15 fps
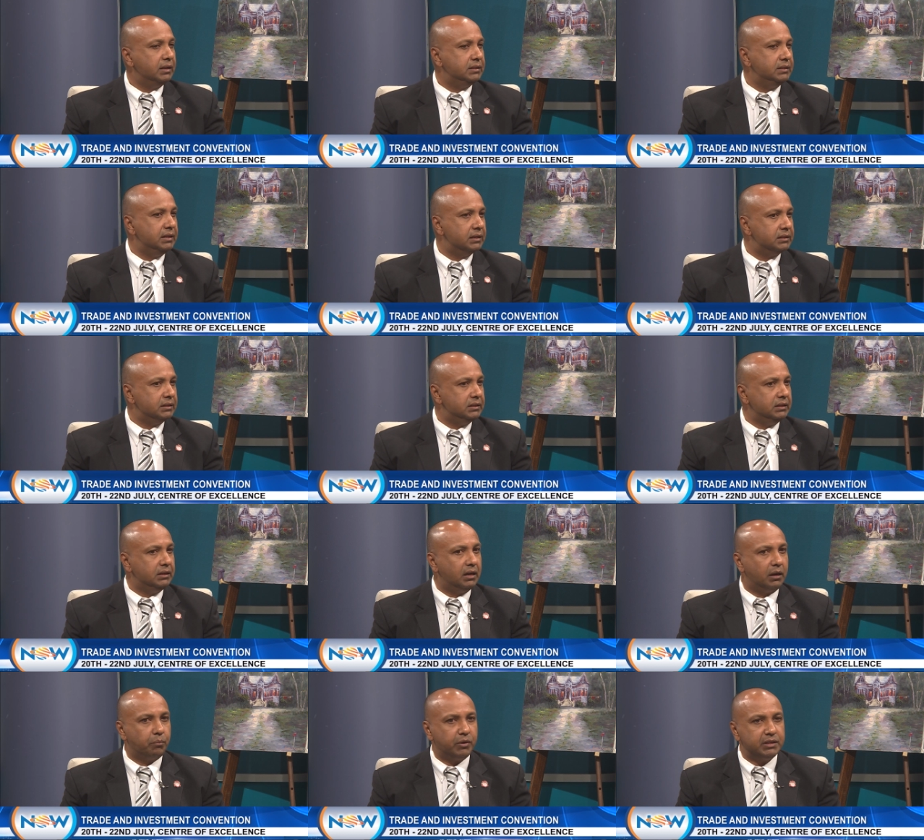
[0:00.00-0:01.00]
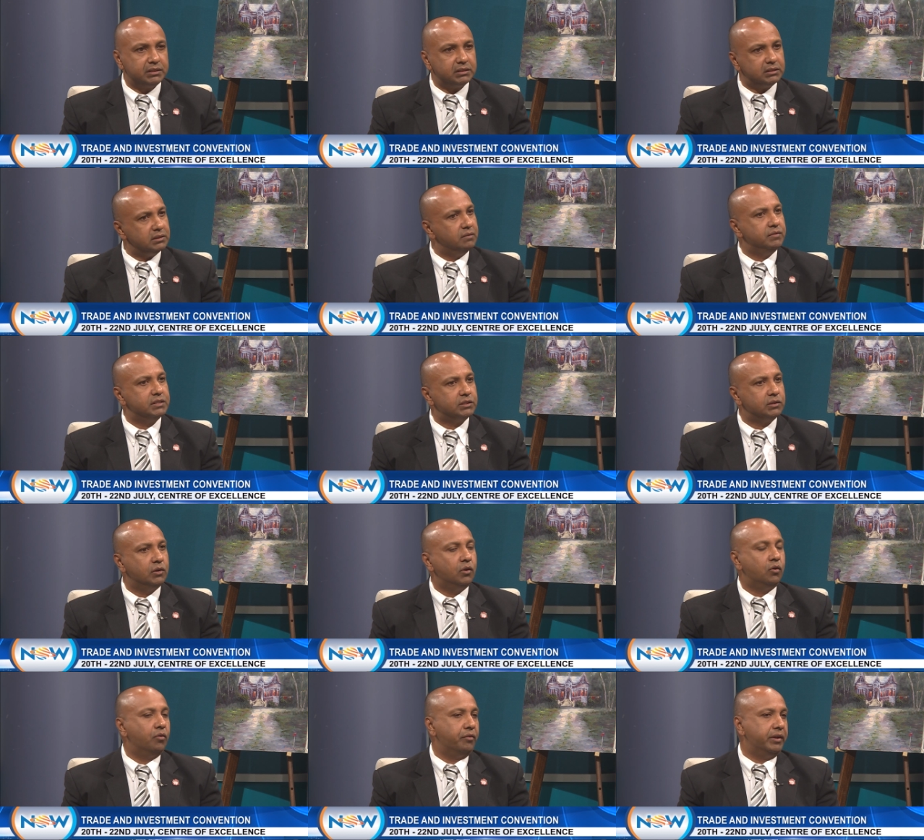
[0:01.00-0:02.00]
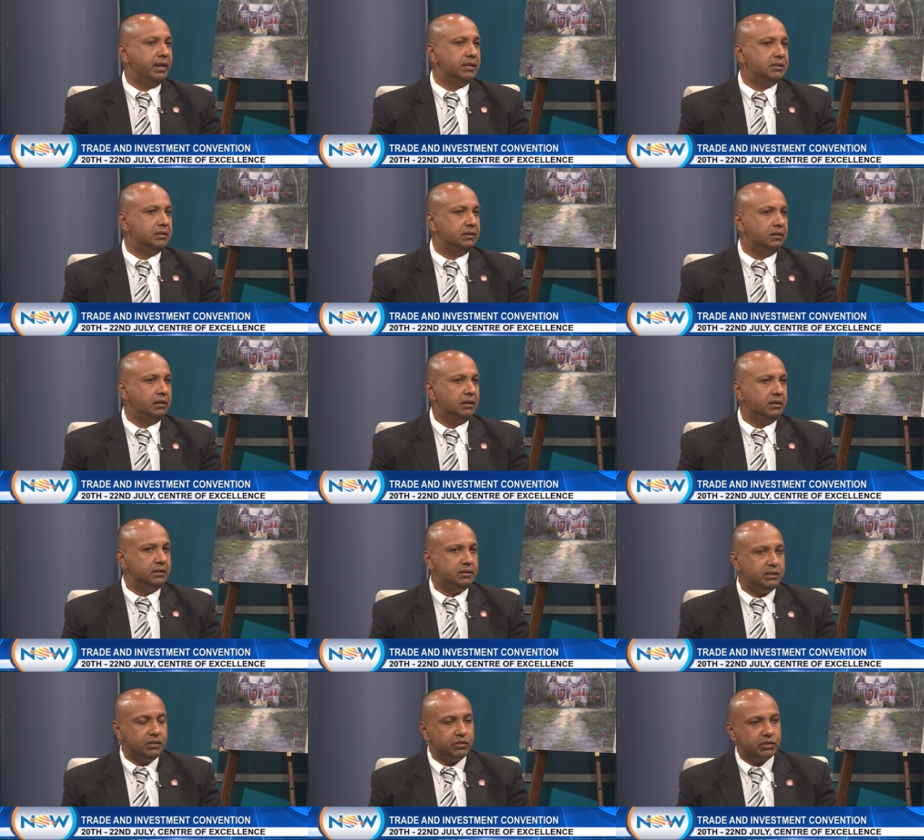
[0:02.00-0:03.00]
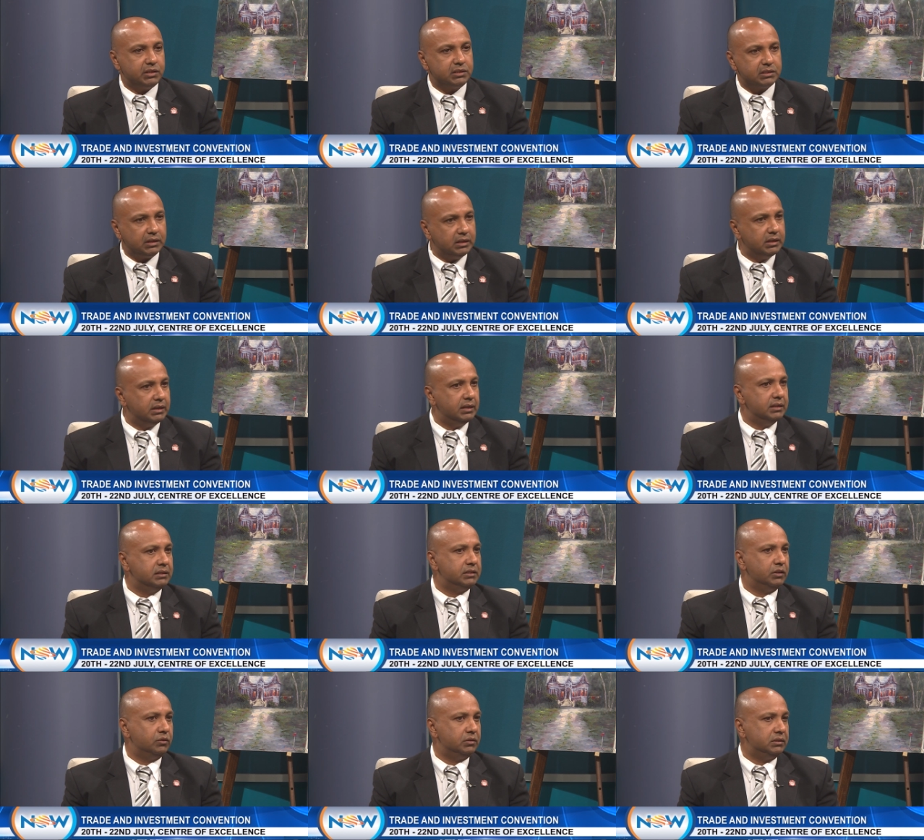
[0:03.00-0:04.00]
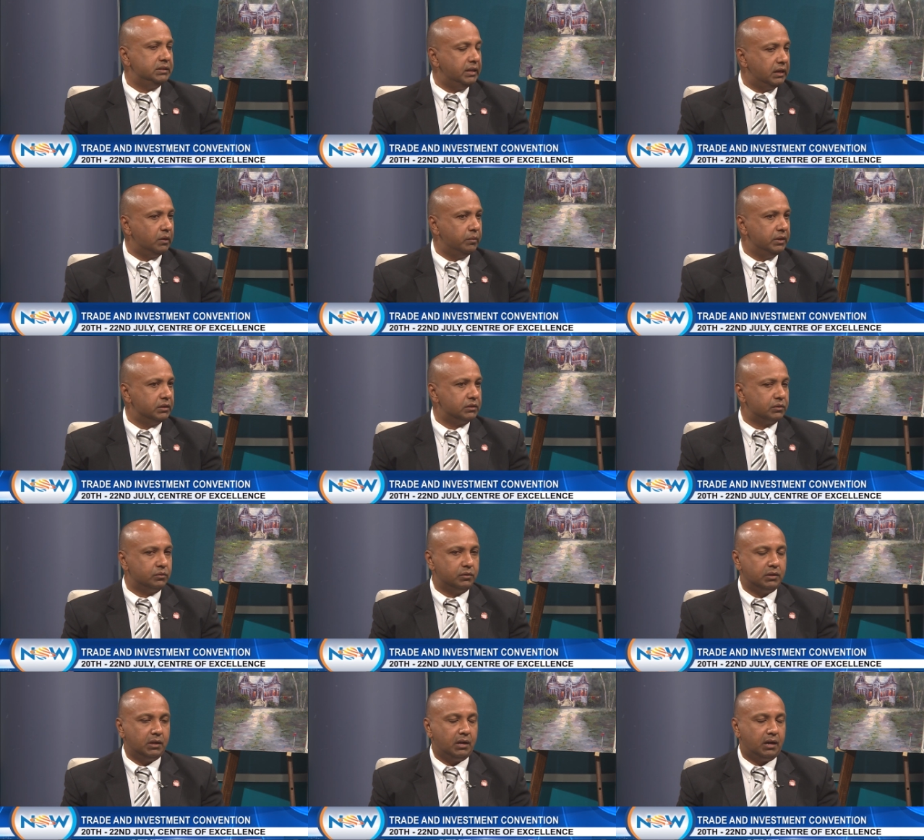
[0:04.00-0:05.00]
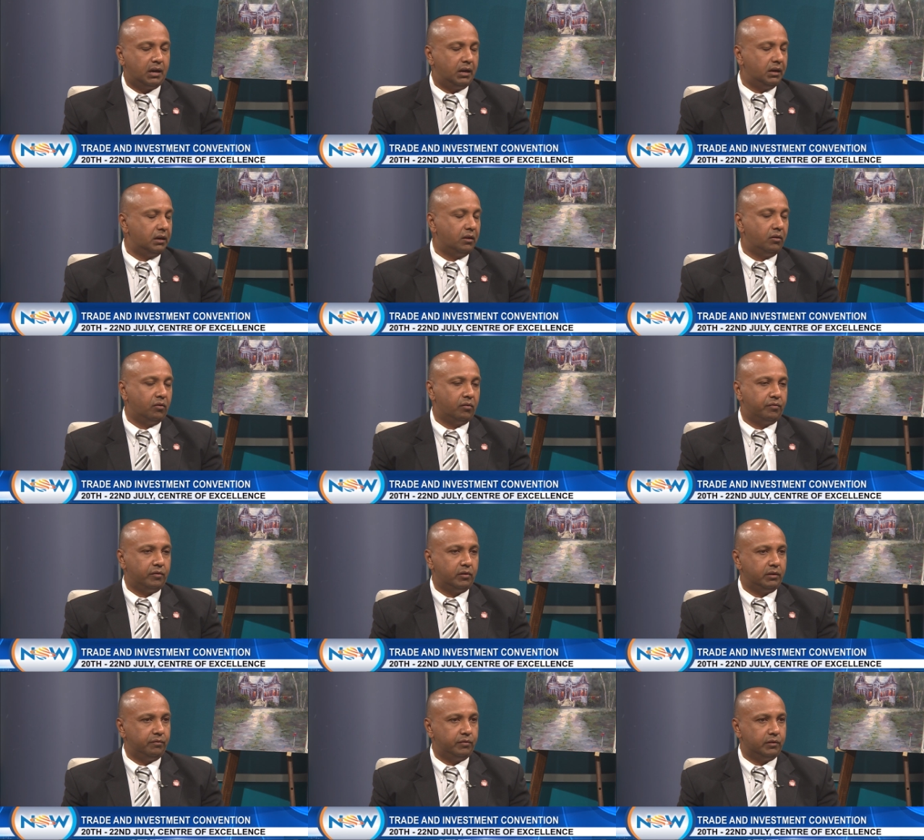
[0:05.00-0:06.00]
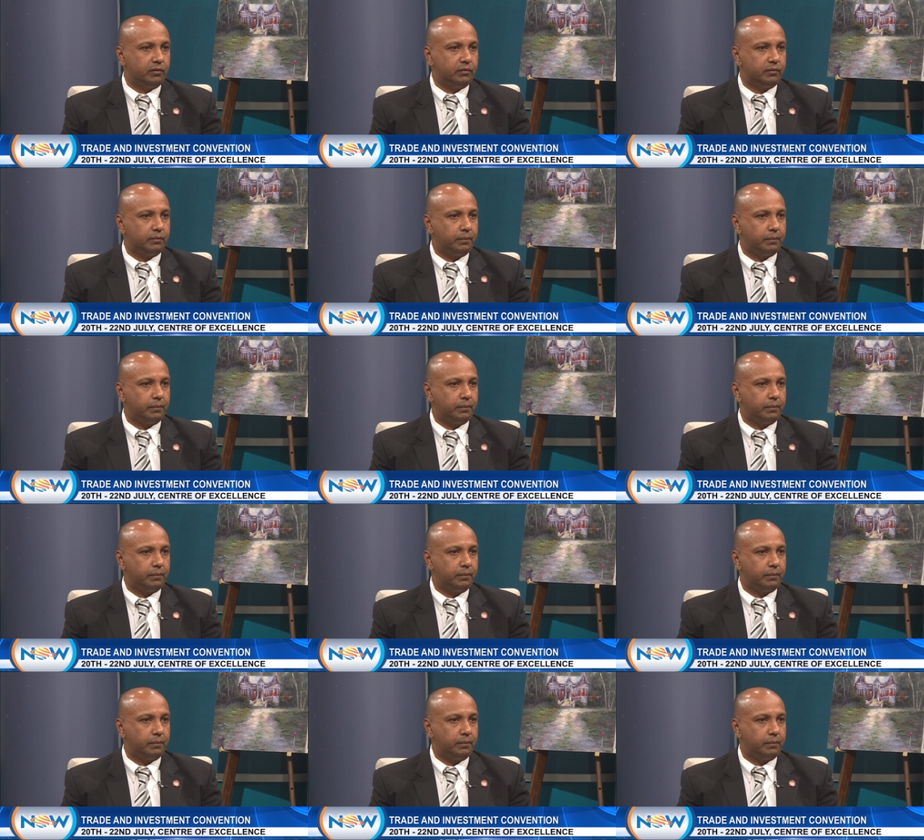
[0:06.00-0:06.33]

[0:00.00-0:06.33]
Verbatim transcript: and TSTT going to bring service-oriented teachings, learnings, yeah. you know, takeaways. So a lot of offer on the floor.